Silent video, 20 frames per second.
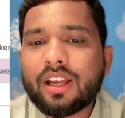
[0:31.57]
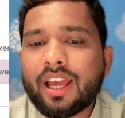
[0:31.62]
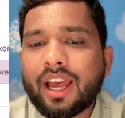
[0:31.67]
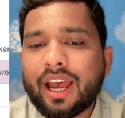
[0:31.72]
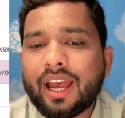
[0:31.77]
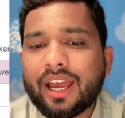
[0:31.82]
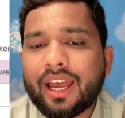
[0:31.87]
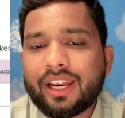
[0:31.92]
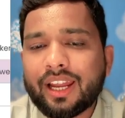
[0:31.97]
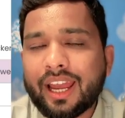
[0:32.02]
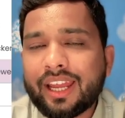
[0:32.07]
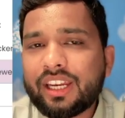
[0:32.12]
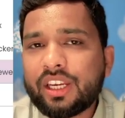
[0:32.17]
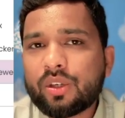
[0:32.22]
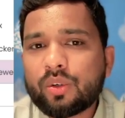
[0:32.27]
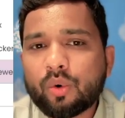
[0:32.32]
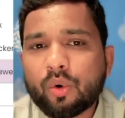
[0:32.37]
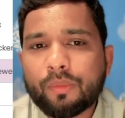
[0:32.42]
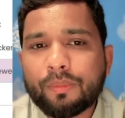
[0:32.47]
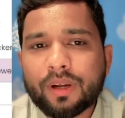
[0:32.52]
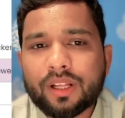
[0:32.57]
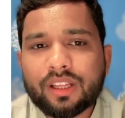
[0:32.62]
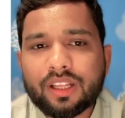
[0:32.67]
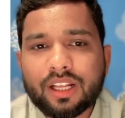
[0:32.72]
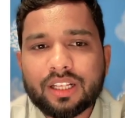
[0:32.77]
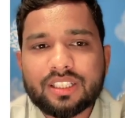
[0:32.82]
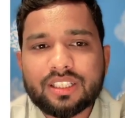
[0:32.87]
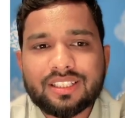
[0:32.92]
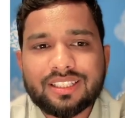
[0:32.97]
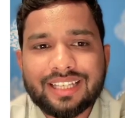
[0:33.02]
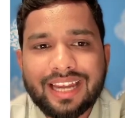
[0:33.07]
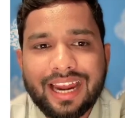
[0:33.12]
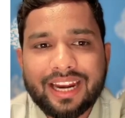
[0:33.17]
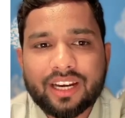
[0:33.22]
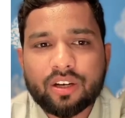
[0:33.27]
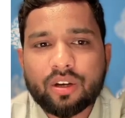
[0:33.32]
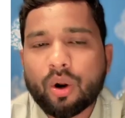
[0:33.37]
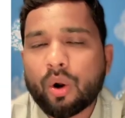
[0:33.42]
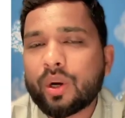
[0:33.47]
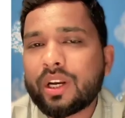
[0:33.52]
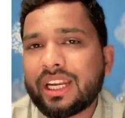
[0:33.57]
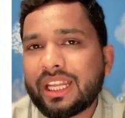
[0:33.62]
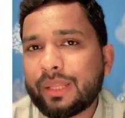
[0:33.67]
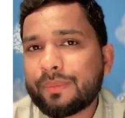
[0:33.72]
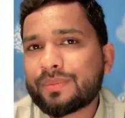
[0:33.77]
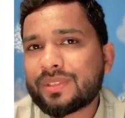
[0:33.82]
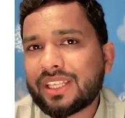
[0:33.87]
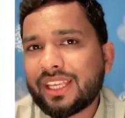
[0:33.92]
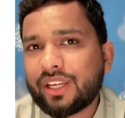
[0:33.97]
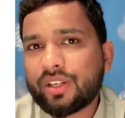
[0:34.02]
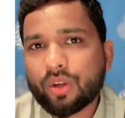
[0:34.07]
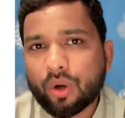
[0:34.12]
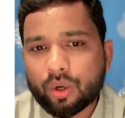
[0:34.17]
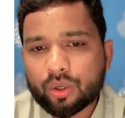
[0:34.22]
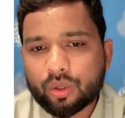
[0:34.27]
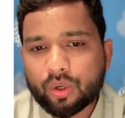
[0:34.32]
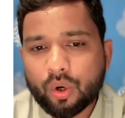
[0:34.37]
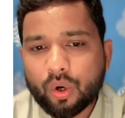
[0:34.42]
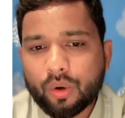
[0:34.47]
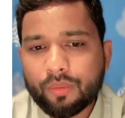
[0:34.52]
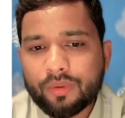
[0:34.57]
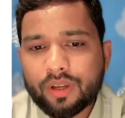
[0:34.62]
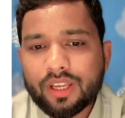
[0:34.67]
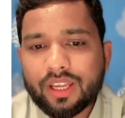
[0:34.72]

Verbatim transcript: and I need to open the chat.deepseek.com